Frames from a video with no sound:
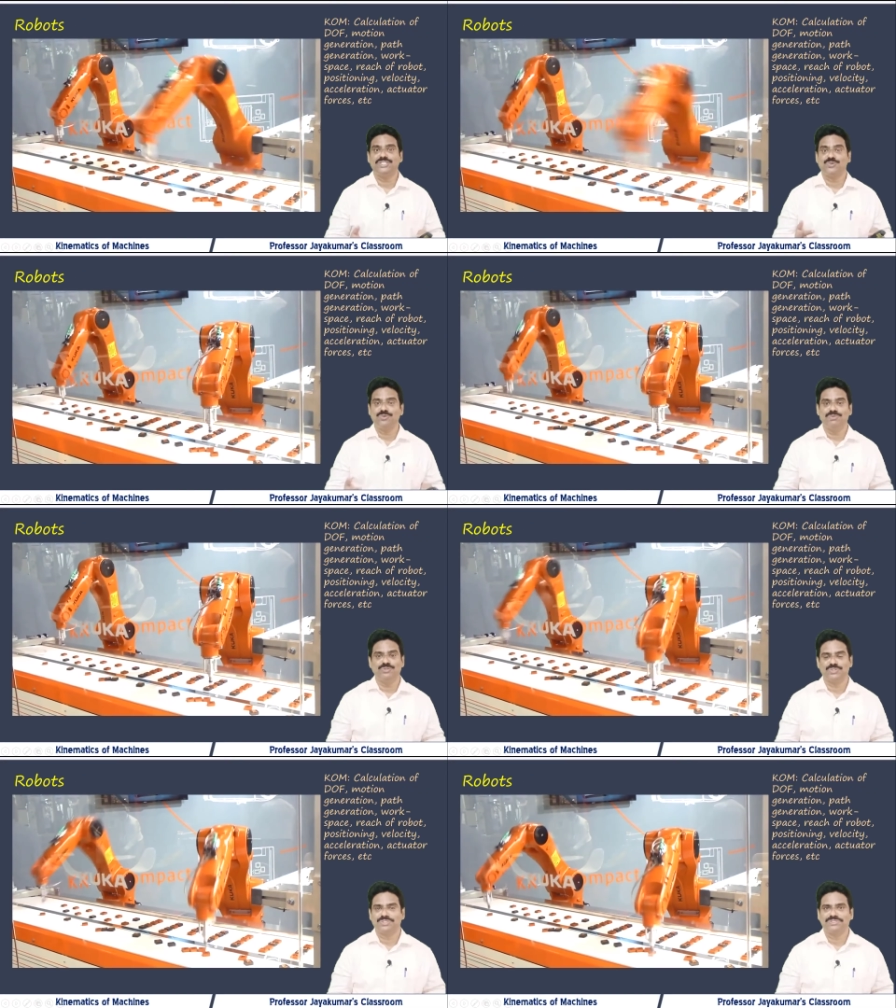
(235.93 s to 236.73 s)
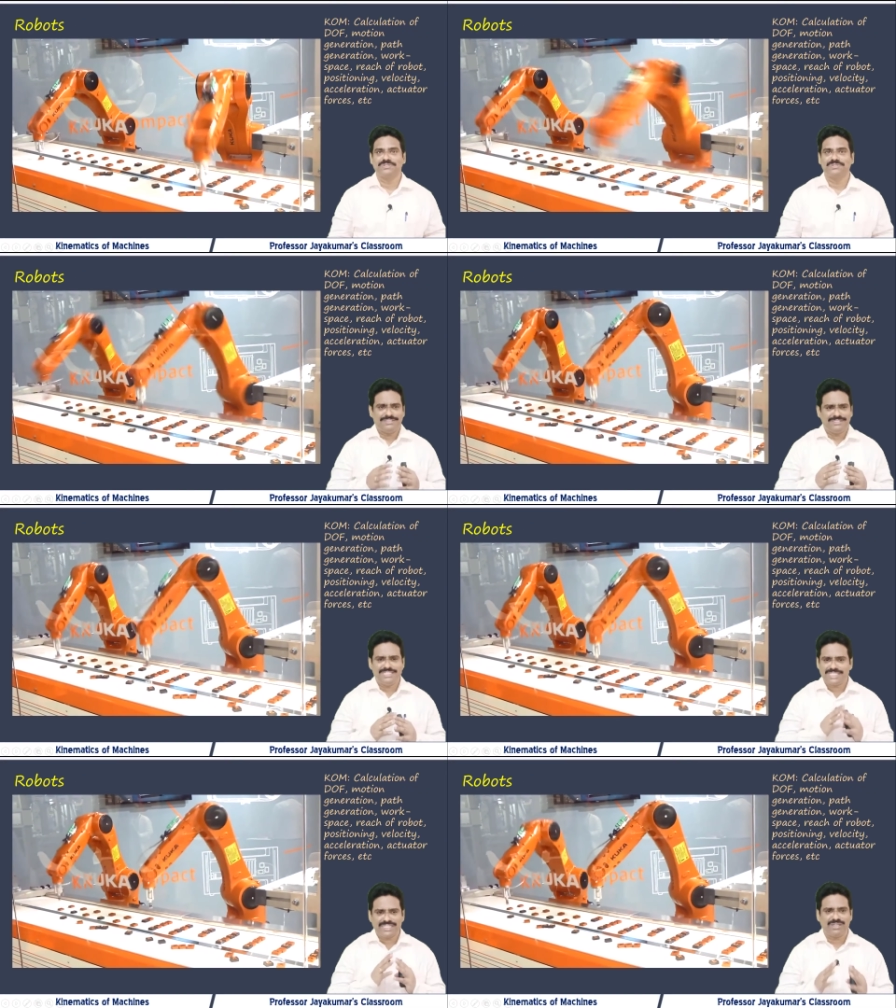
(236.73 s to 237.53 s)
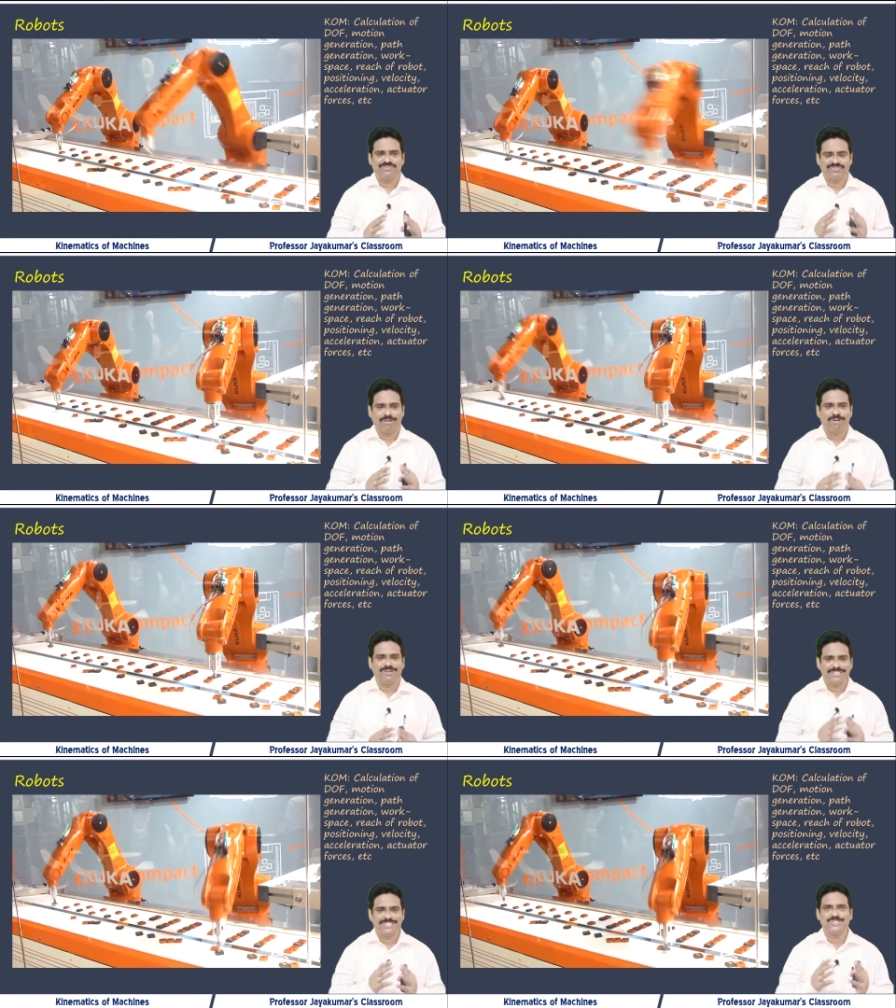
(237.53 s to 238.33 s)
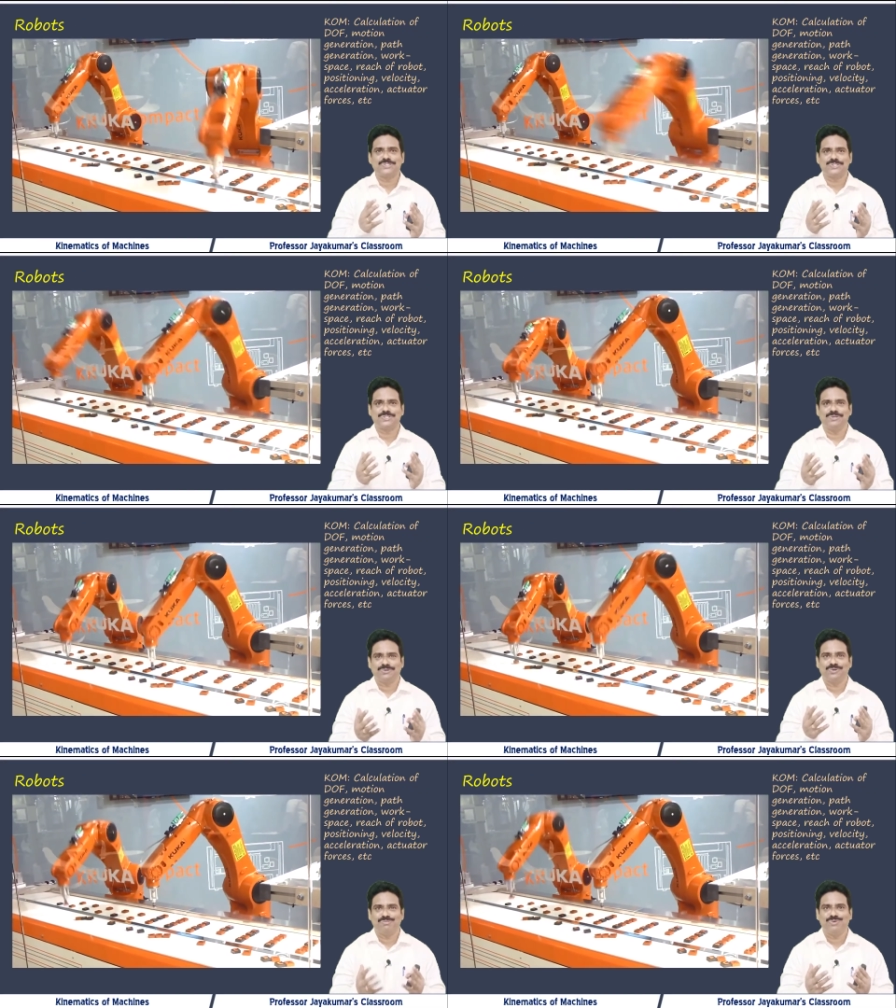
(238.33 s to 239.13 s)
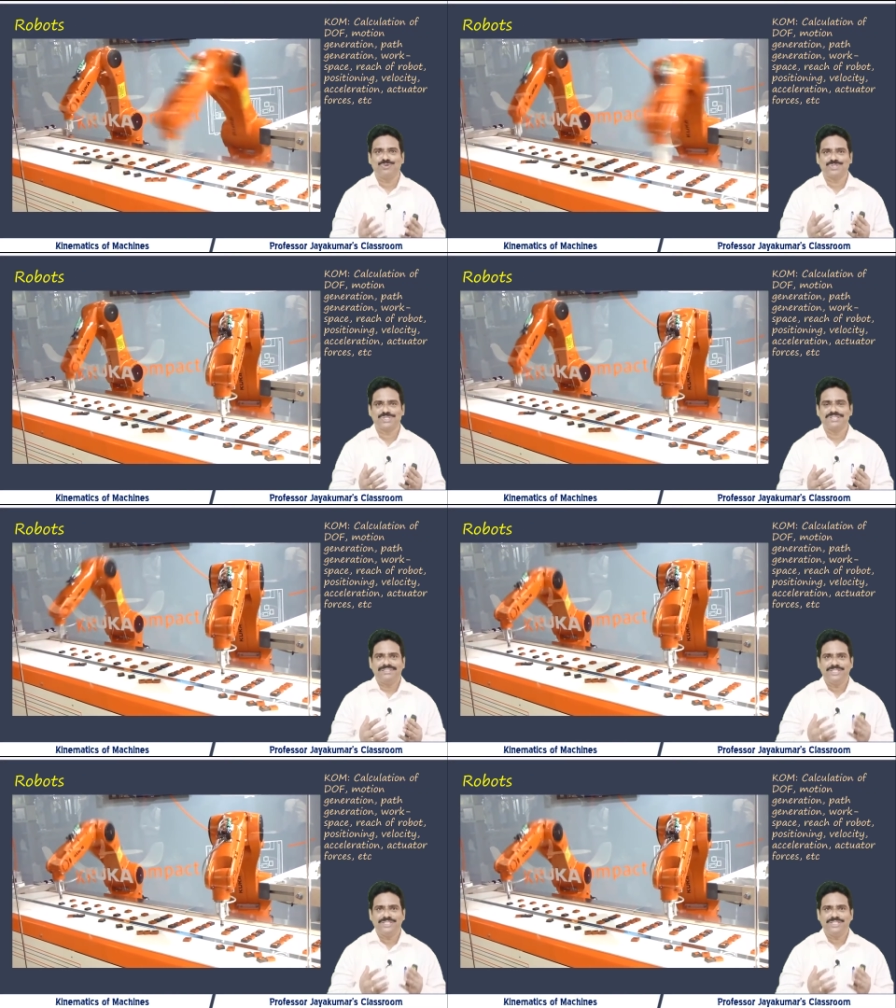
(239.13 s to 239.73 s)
these robots. Design of all these robots